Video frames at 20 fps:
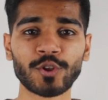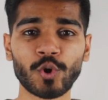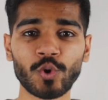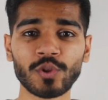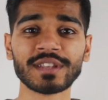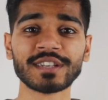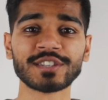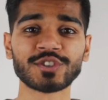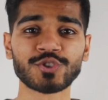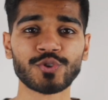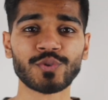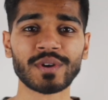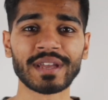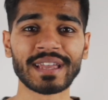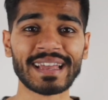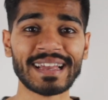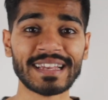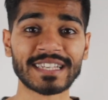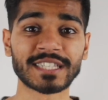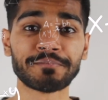And all he's
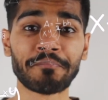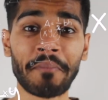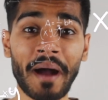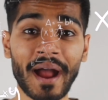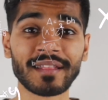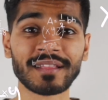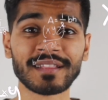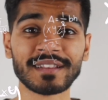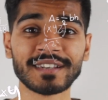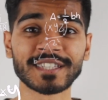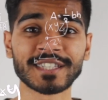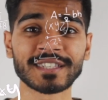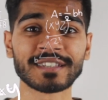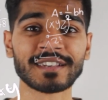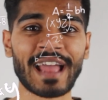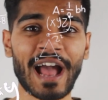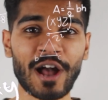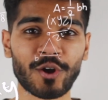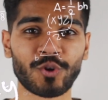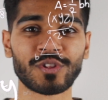doing is mindless
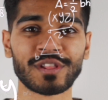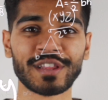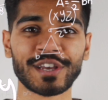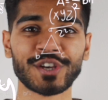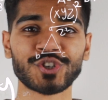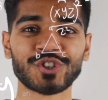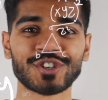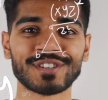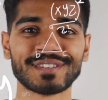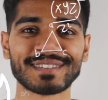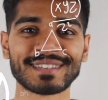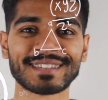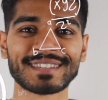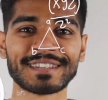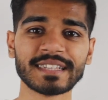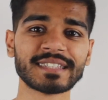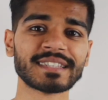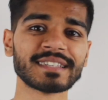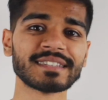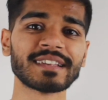calculations.
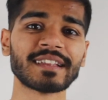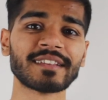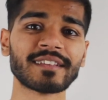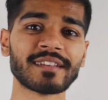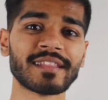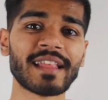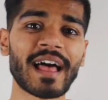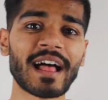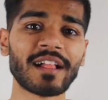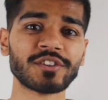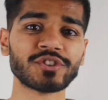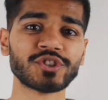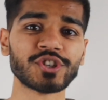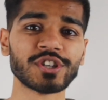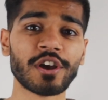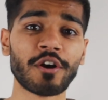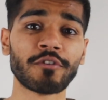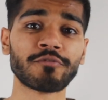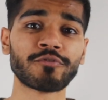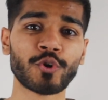This is an
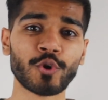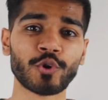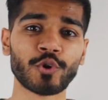analogy of